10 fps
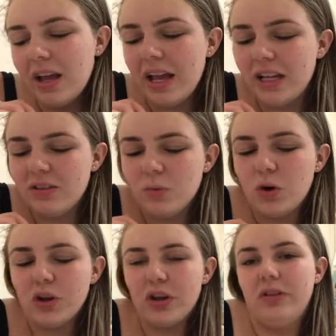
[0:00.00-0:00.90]
It's
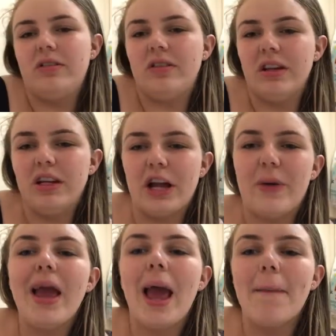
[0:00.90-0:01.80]
one of those, you know,
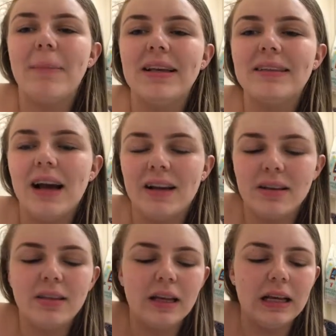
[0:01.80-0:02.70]
hit and miss kind
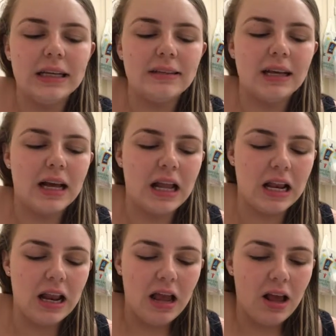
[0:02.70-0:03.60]
of things,
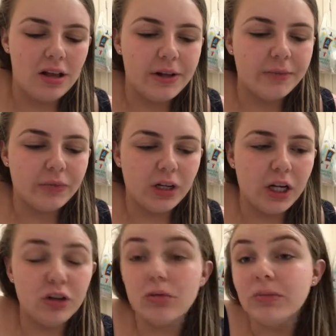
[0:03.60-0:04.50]
and you
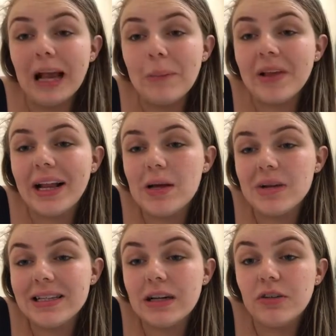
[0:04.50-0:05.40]
know, sometimes I let
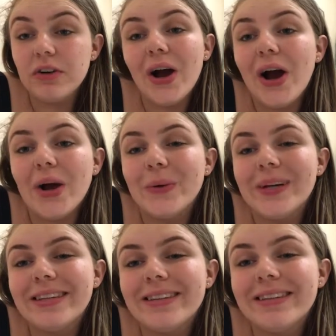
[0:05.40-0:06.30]
myself go,
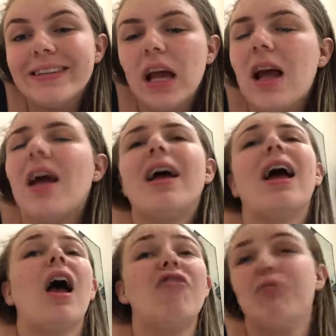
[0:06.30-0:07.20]
and
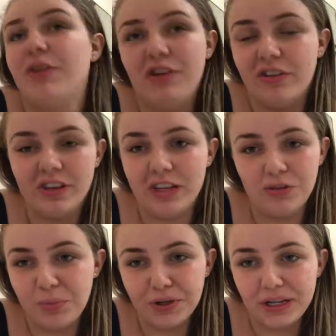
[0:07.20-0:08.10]
everybody does it,
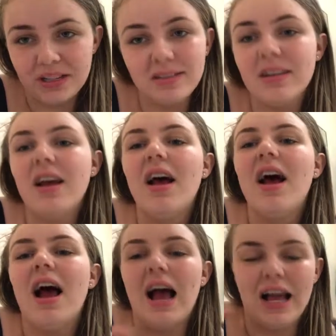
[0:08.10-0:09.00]
to be honest.
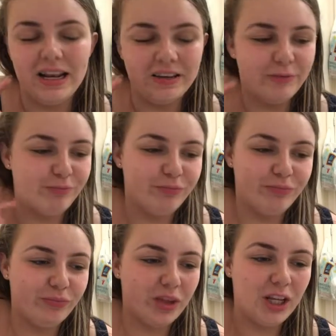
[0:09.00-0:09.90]
And
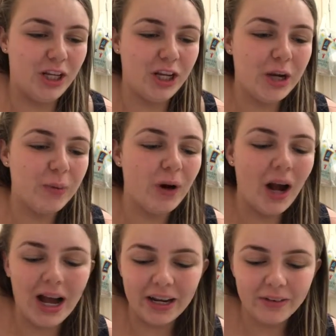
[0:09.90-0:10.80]
you know
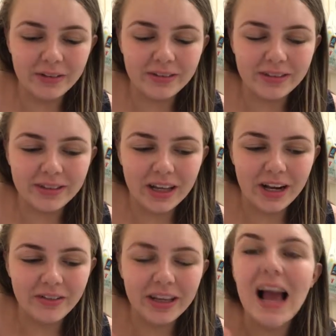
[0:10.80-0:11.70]
what? I don't I
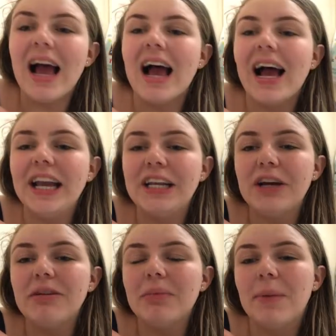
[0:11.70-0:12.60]
don't care. I
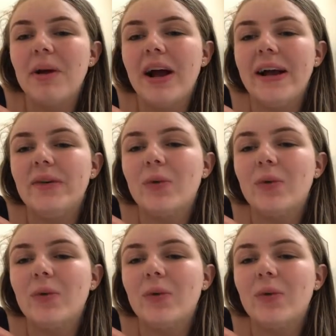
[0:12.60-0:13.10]
know in my mind